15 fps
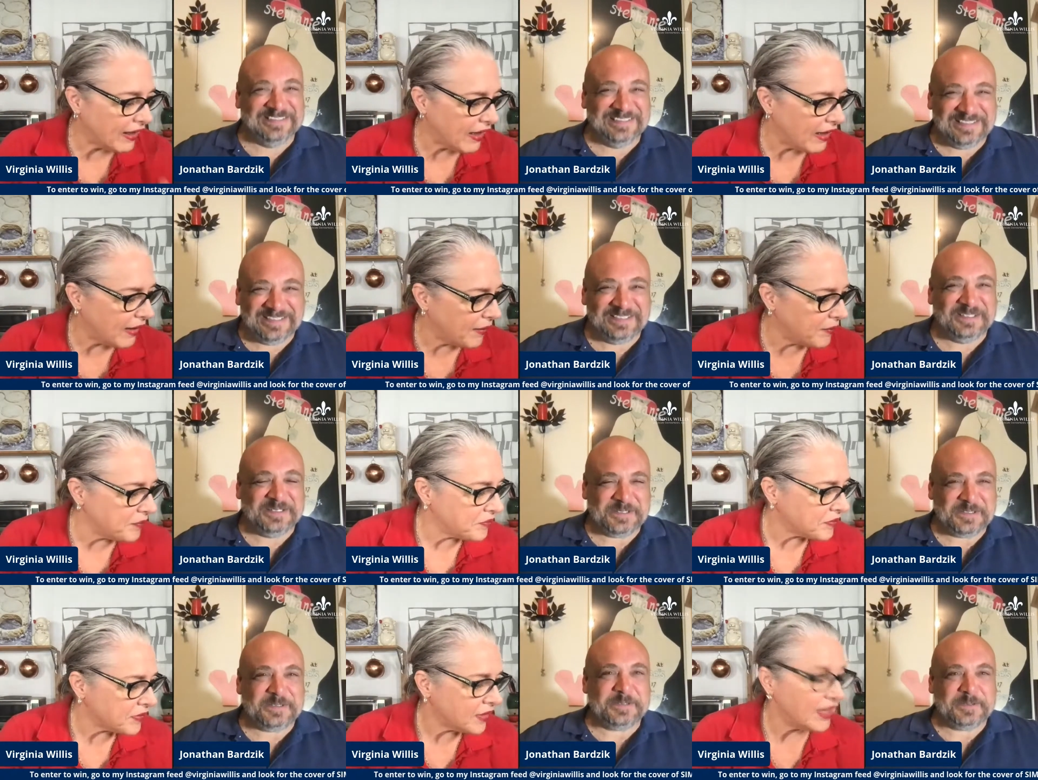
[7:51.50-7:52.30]

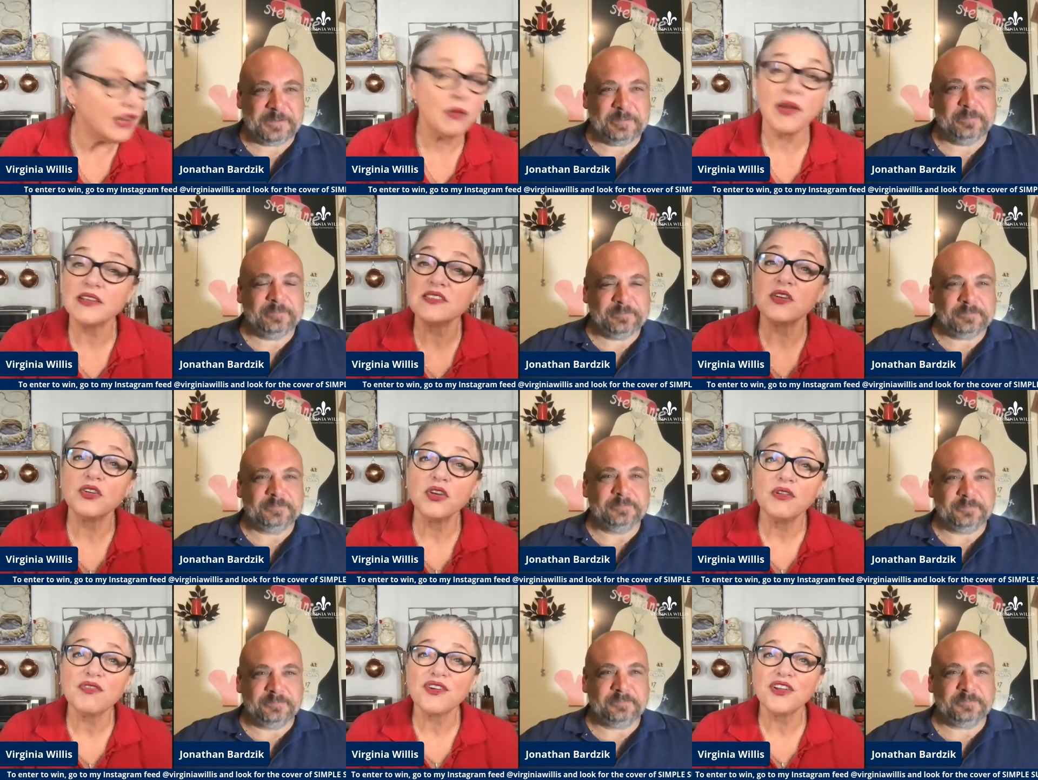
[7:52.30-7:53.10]
Speaker 1: um, anyway, so
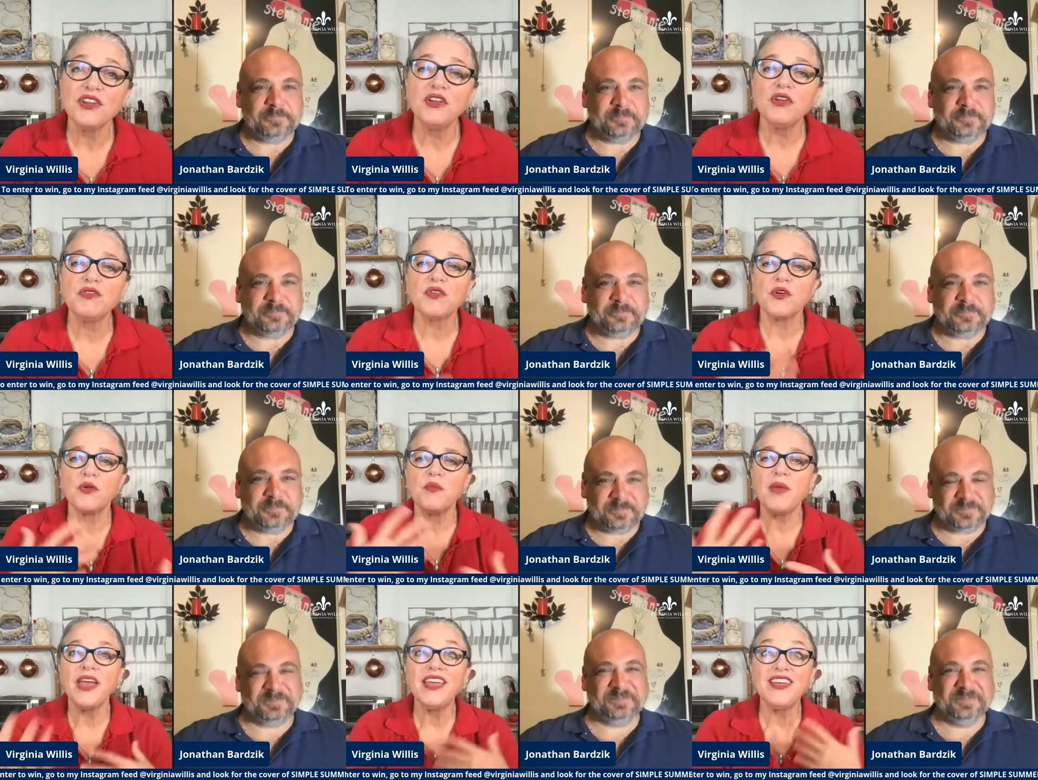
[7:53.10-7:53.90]
good for you for
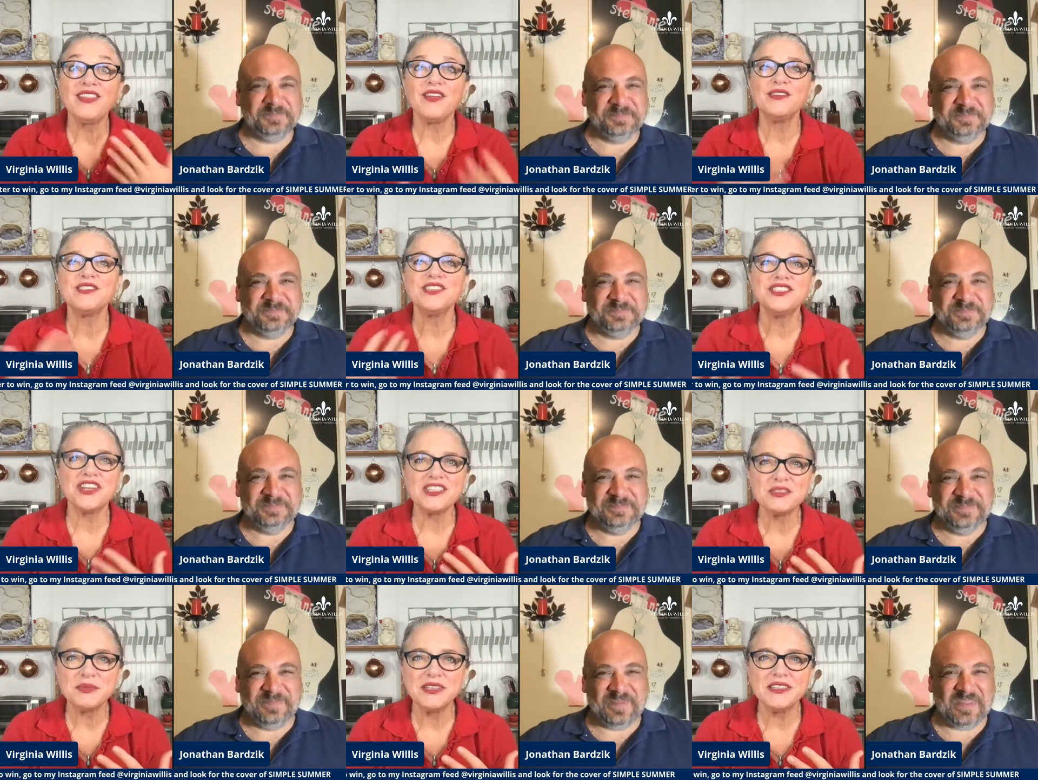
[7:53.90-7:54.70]
making those
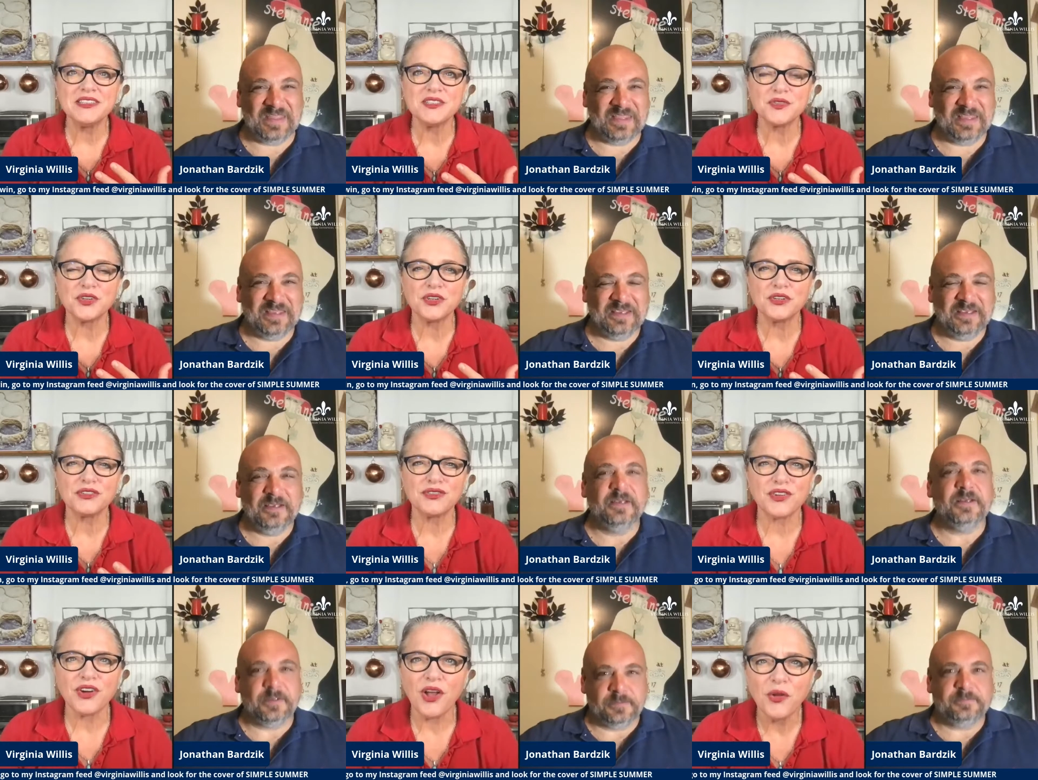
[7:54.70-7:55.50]
adjustments for
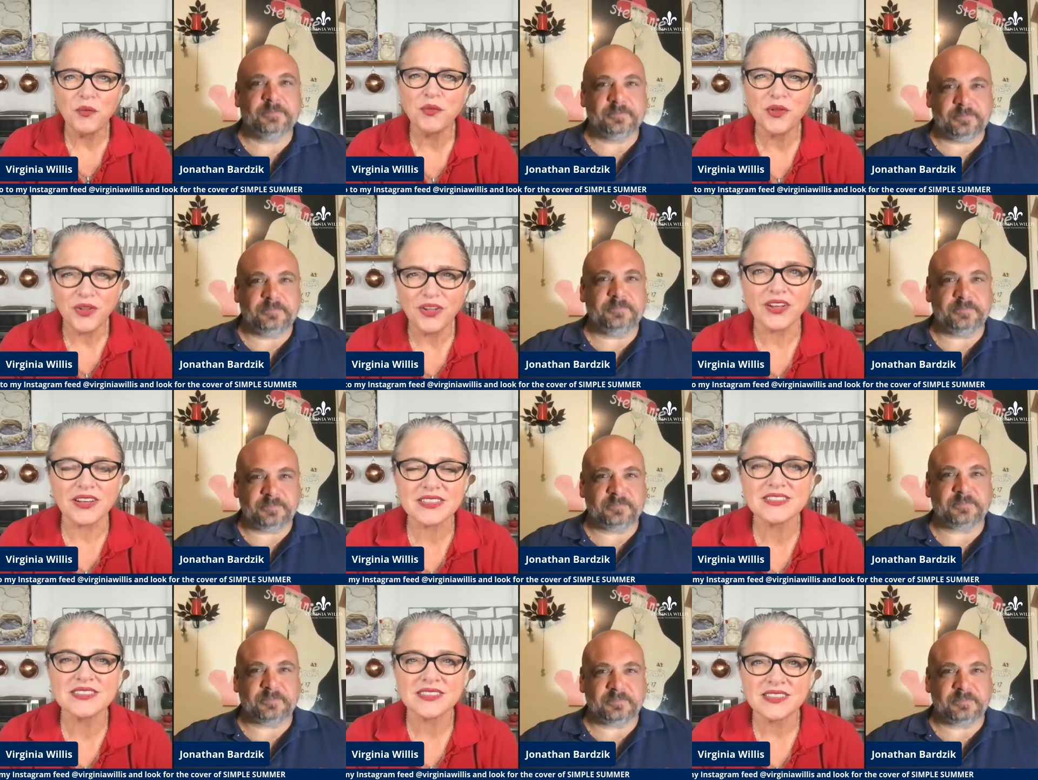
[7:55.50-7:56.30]
for home
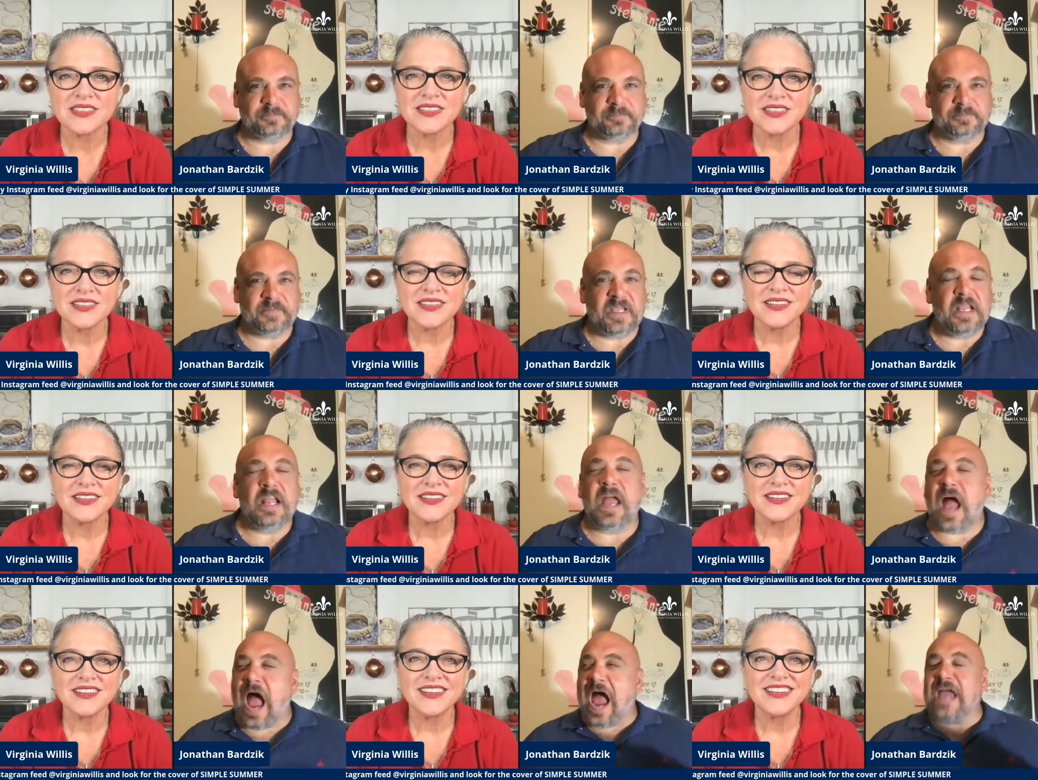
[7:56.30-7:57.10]
cooks.
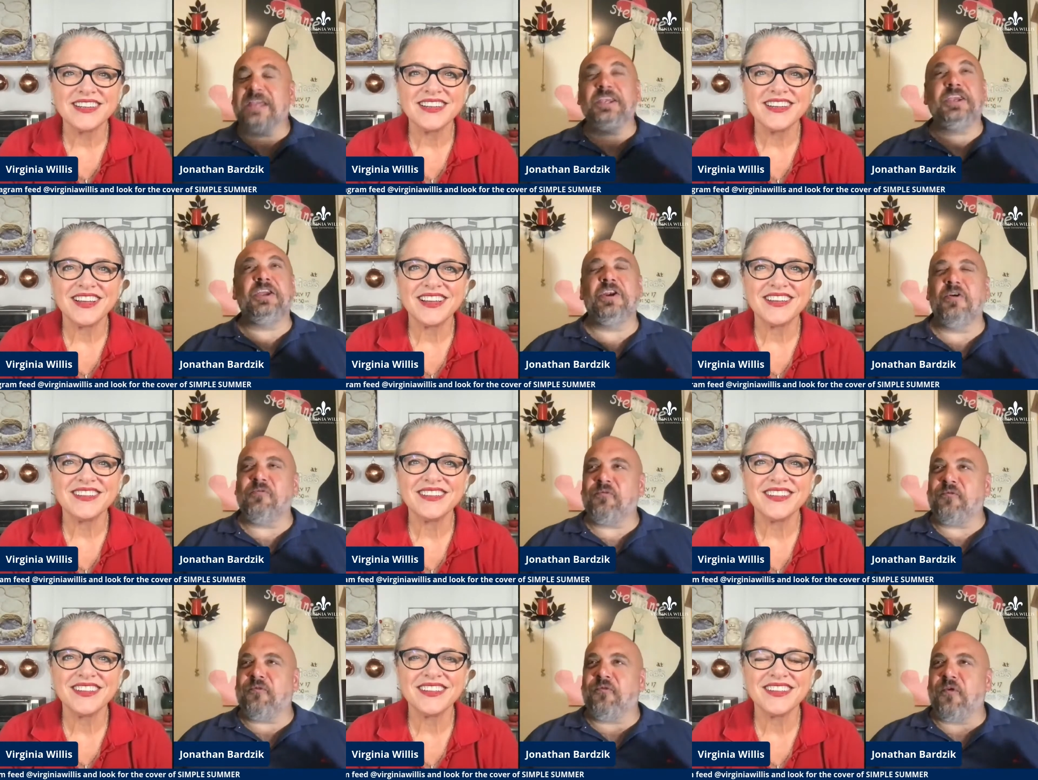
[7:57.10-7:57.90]
Speaker 2: You
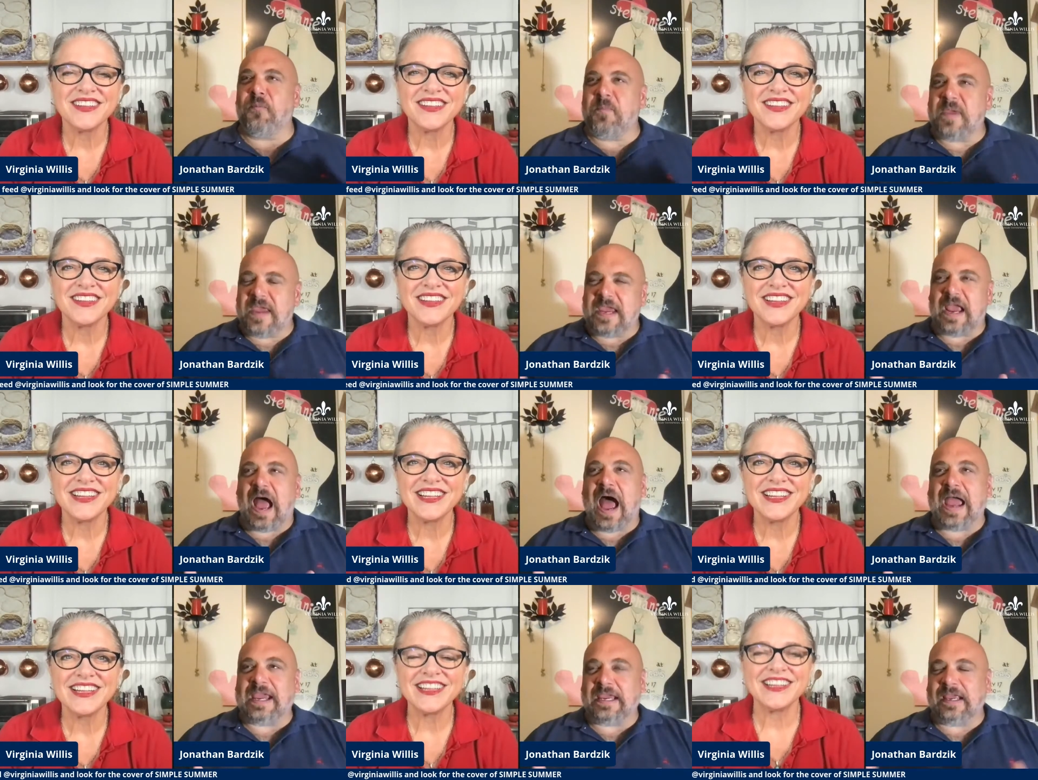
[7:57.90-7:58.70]
know, for me,
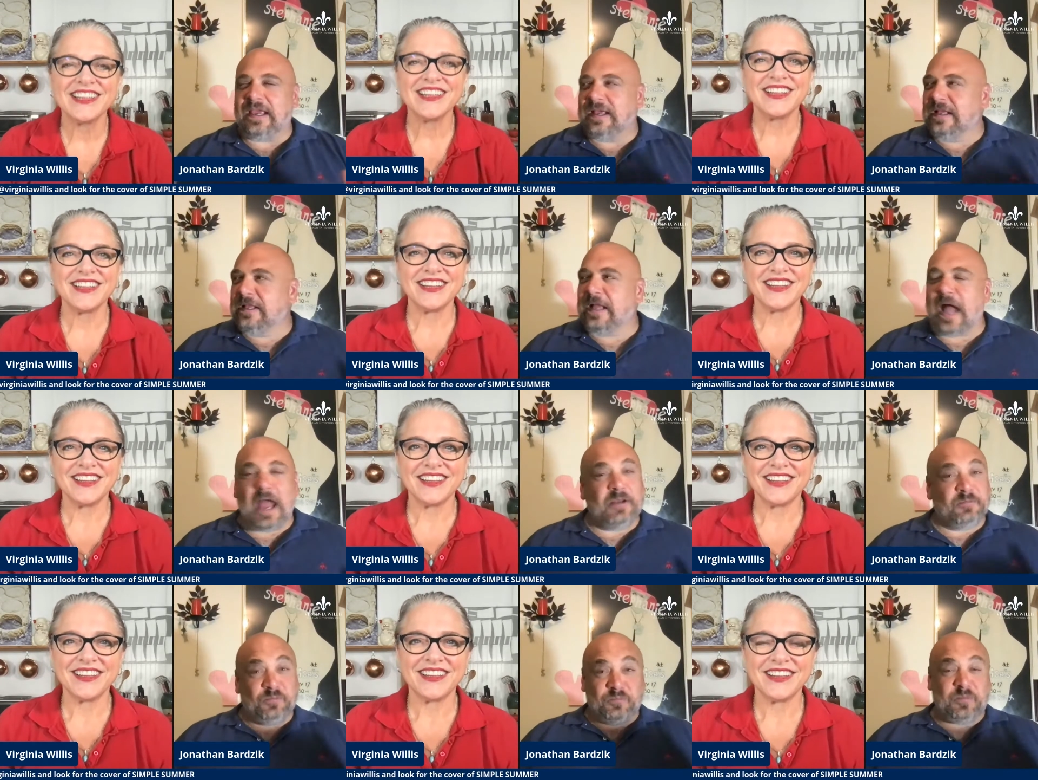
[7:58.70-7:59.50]
I,
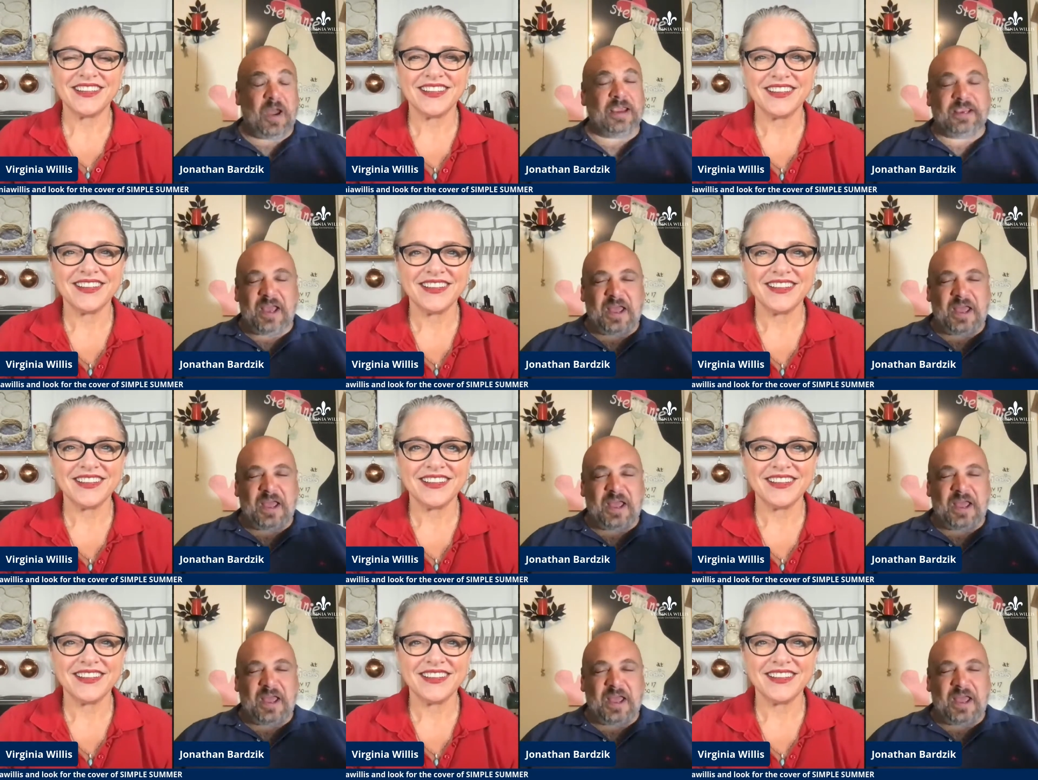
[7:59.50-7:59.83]
I I